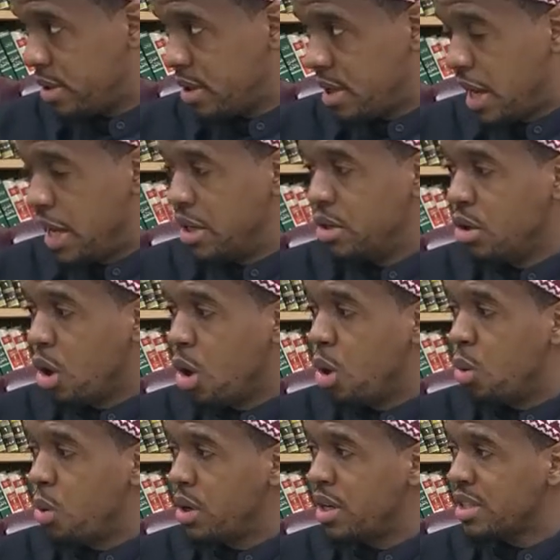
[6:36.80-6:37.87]
And no
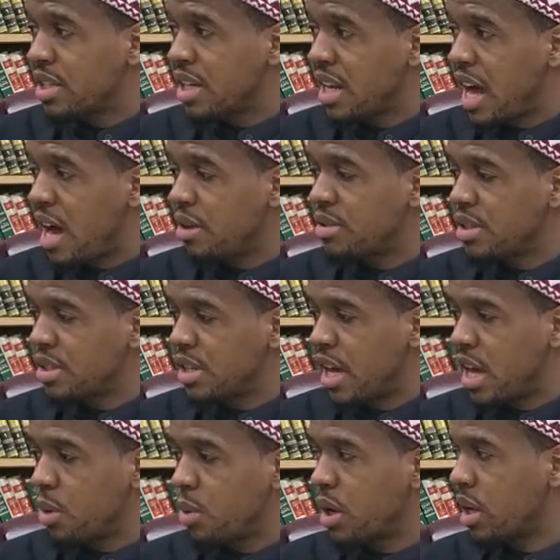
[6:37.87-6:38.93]
one is allowed to
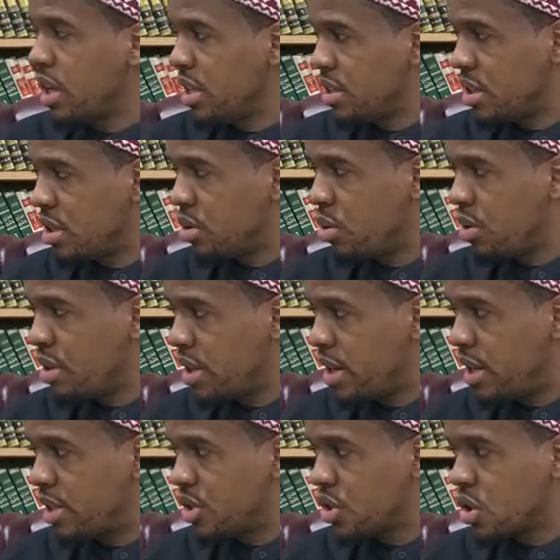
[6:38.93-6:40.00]
say, well, at least they're doing
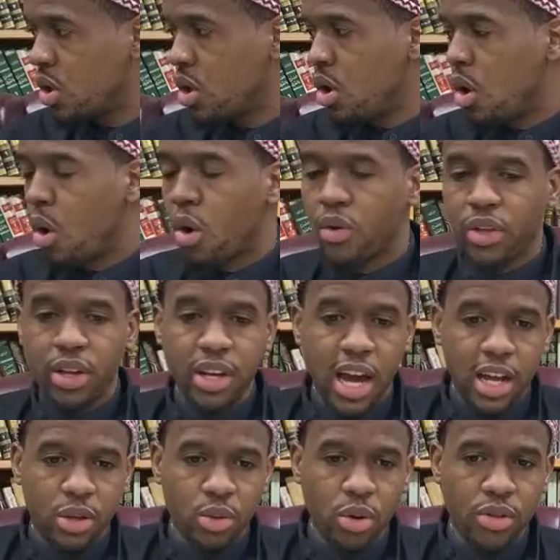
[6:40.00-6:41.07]
this, or they're
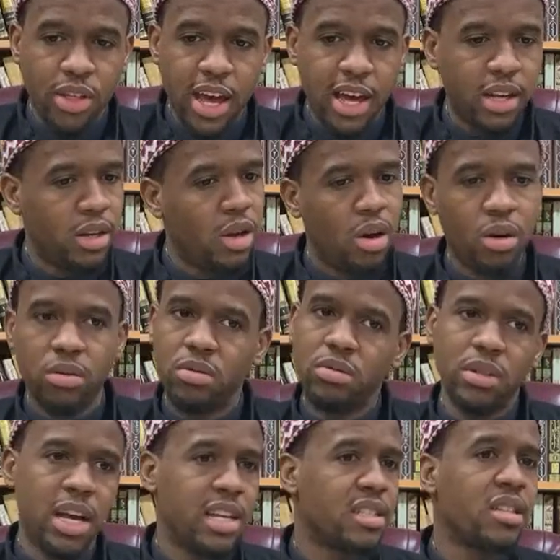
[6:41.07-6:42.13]
not doing that. No.
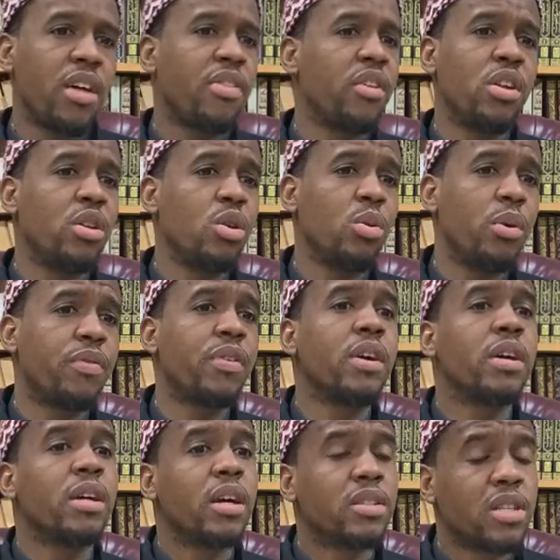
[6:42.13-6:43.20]
It has nothing to do with
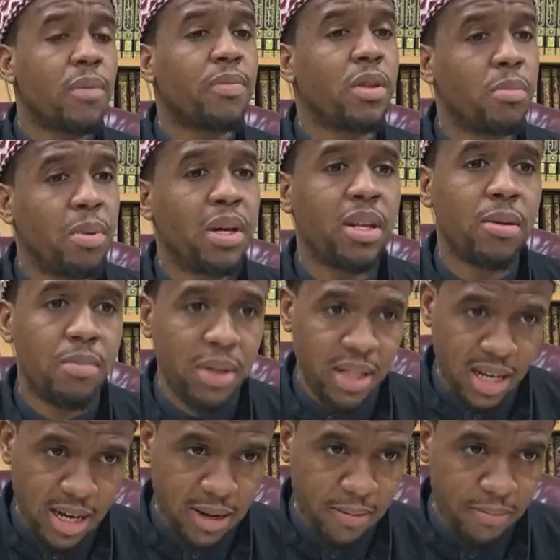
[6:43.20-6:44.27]
something being a
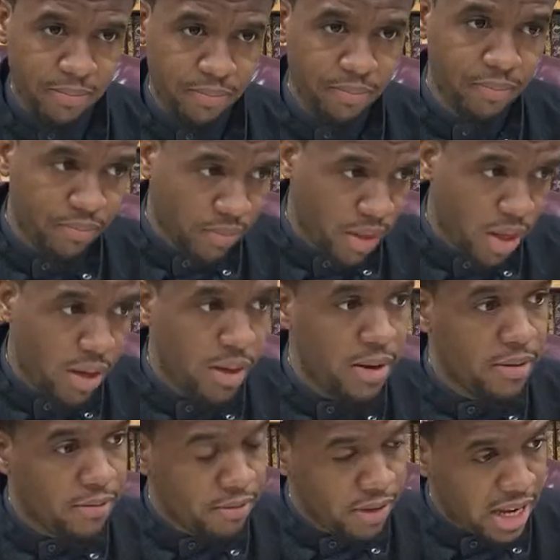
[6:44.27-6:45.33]
bid'ah.
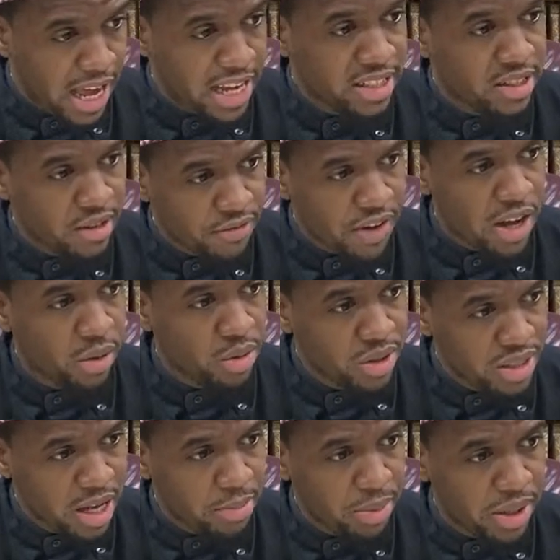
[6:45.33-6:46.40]
Last and final
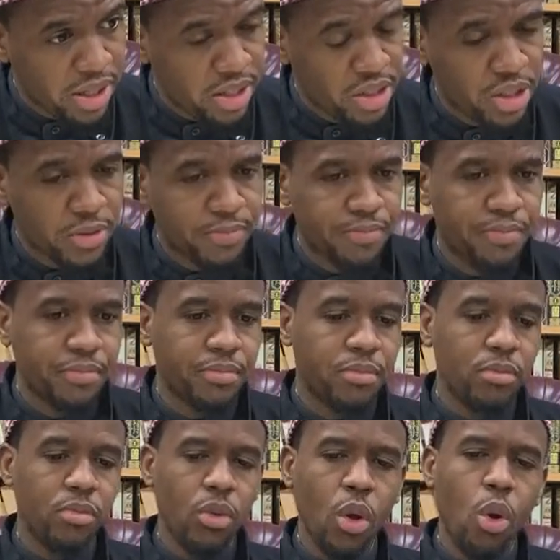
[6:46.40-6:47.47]
step is,
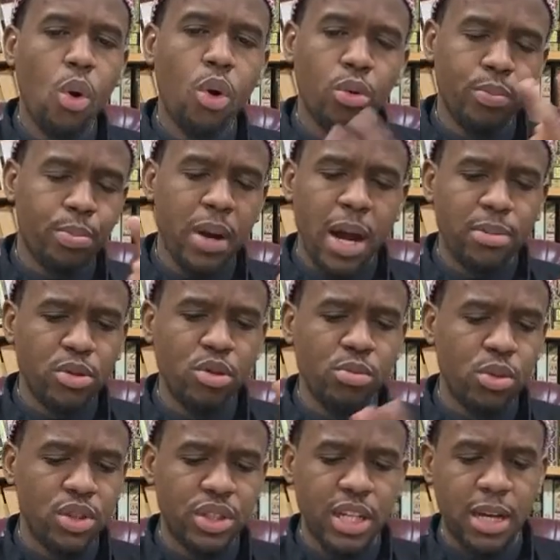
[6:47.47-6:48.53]
or perhaps 2
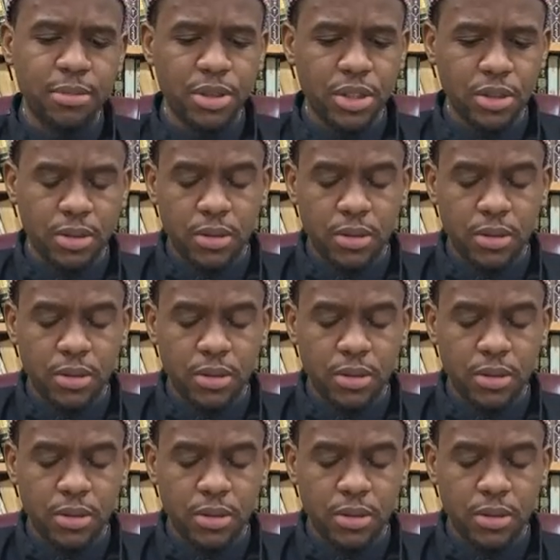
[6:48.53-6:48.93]
more steps,